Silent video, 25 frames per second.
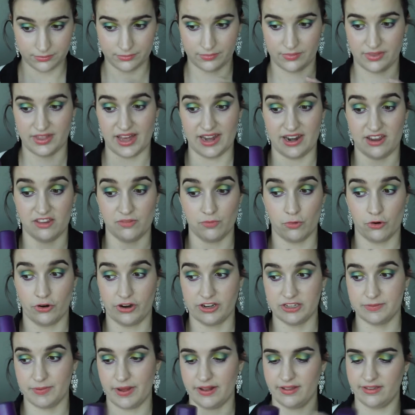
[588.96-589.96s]
that is more
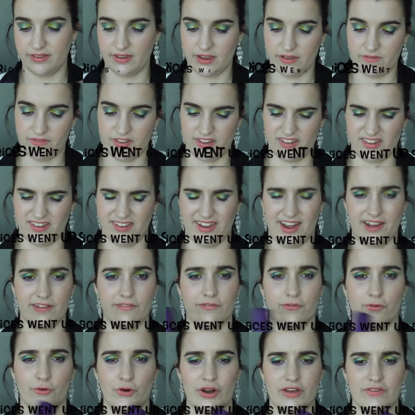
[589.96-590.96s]
expensive. This is like
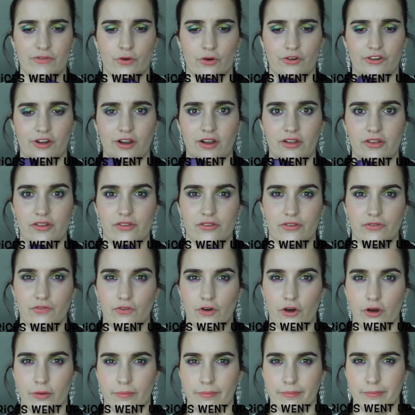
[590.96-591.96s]
$44
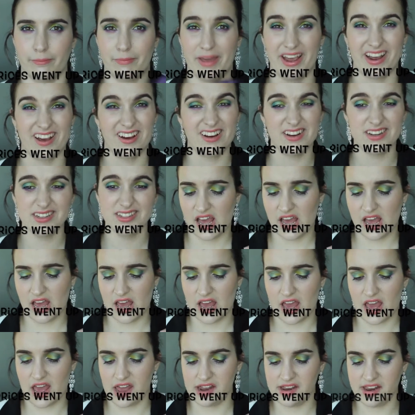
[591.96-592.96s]
from Mecca,
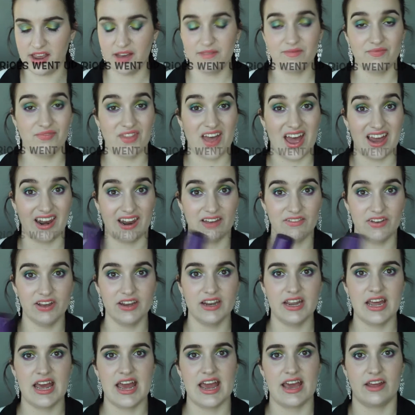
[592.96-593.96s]
and yeah, I love
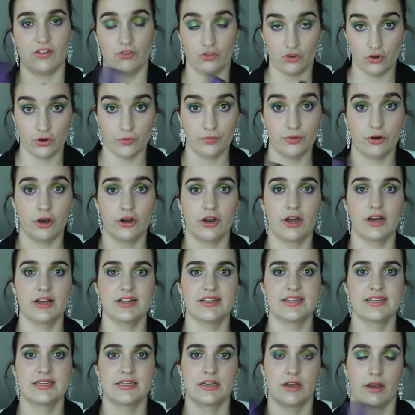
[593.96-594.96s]
it. It's a good
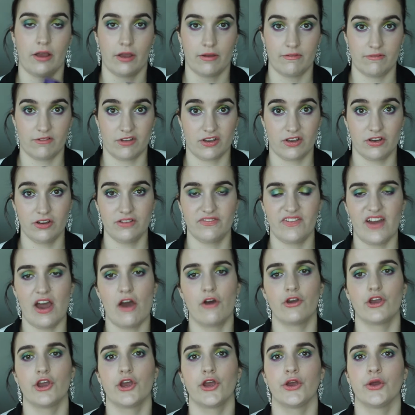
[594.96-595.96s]
product, good
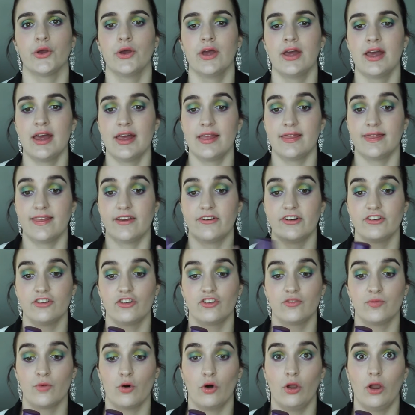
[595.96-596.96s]
value, There is a
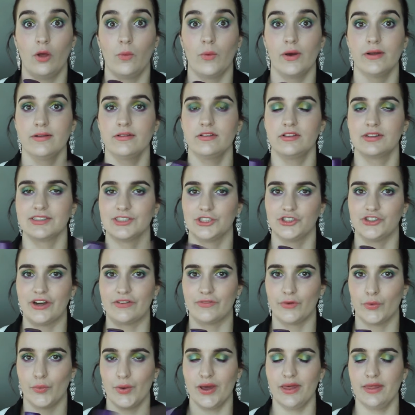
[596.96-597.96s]
smaller one to
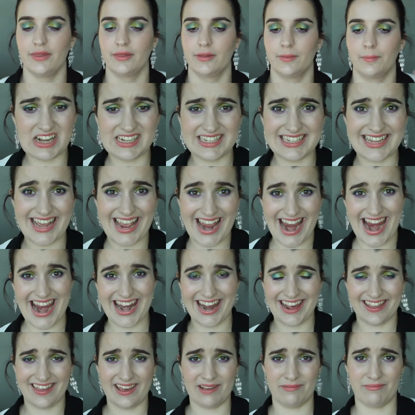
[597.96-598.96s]
travel with. Can't say
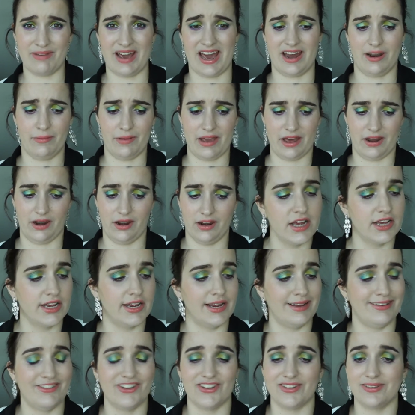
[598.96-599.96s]
anything bad about
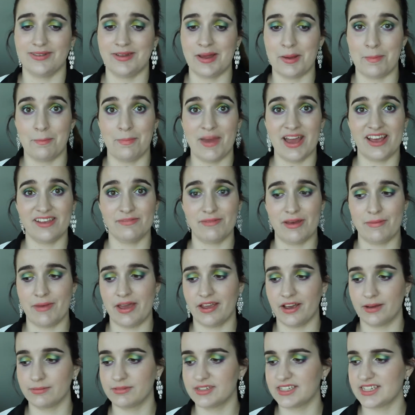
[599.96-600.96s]
it. It just makes my
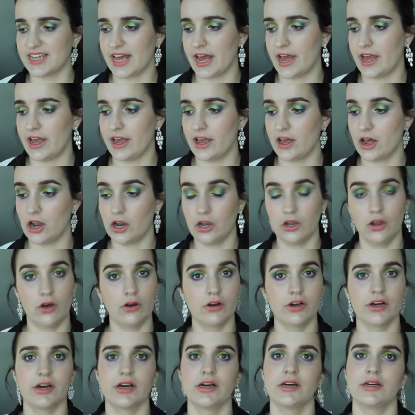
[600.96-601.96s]
makeup stay
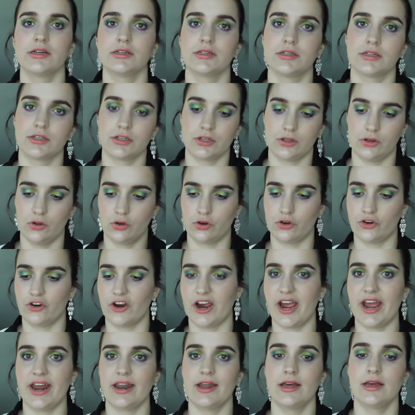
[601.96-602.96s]
longer, look
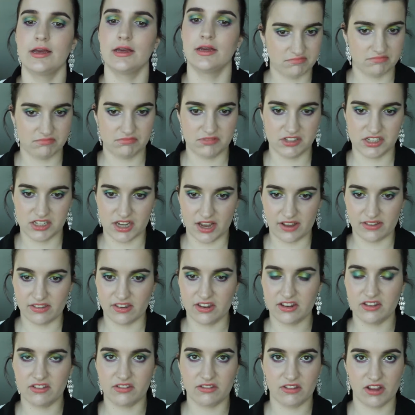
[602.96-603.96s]
great.
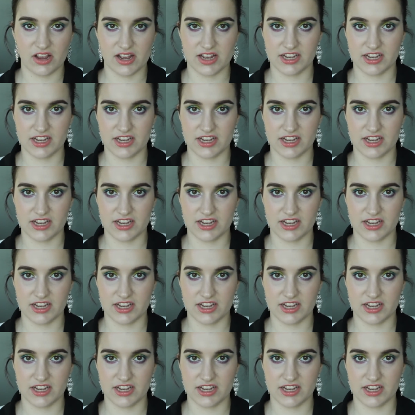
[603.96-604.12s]
Doesn't